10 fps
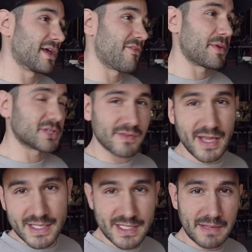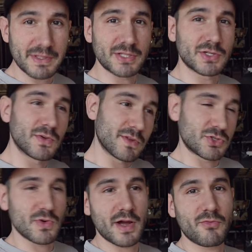We have a bunch of landscaping to do, the
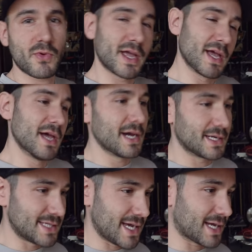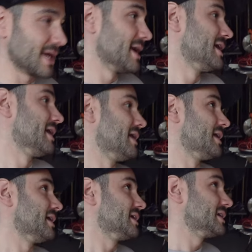driveway, a deck,
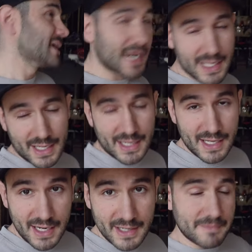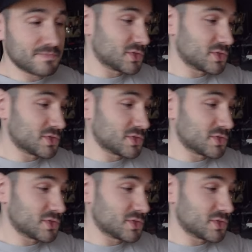yada yada yada.